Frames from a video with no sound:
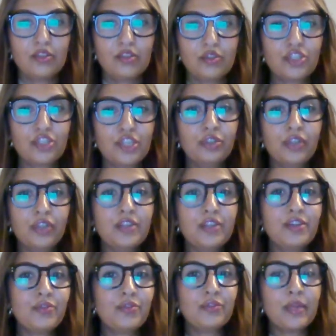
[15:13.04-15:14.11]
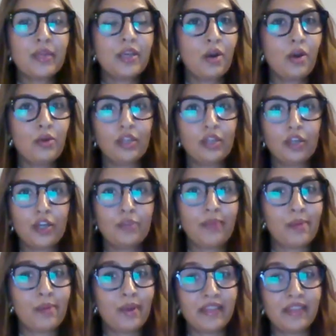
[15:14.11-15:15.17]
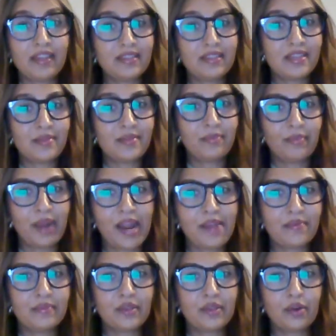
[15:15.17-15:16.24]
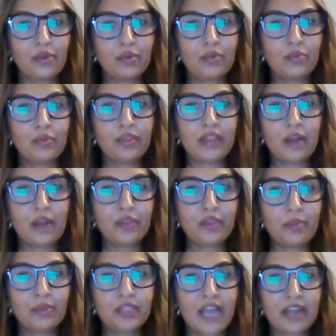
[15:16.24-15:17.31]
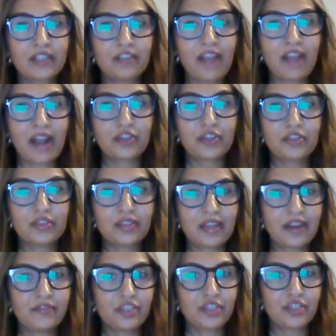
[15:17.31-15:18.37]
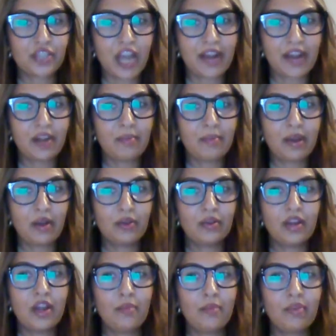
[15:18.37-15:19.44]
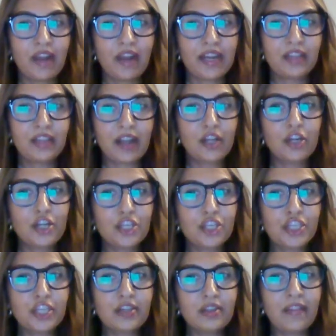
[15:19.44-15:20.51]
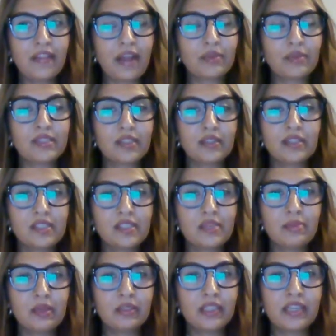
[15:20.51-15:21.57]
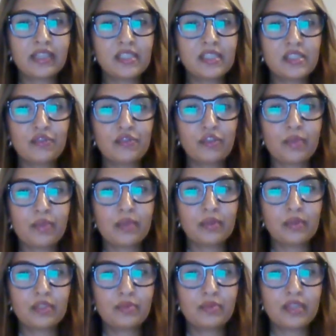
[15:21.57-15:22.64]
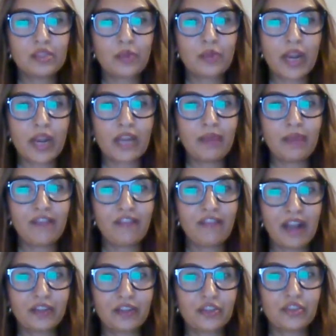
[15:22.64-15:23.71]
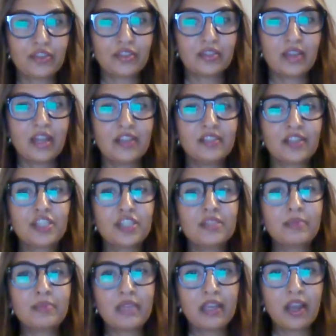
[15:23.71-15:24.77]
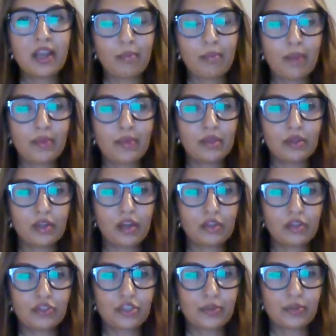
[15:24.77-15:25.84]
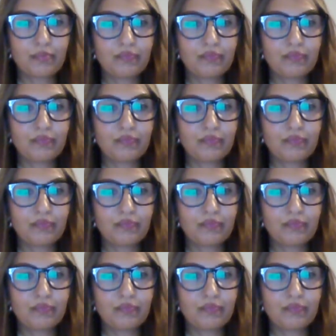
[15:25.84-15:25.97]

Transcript: So children and youth, we know, learn by what they see, right? So without the protective factors that I've just chatted about, providing that cushion and that resiliency building, it's easy for people to be swayed by factors such as media and popular culture.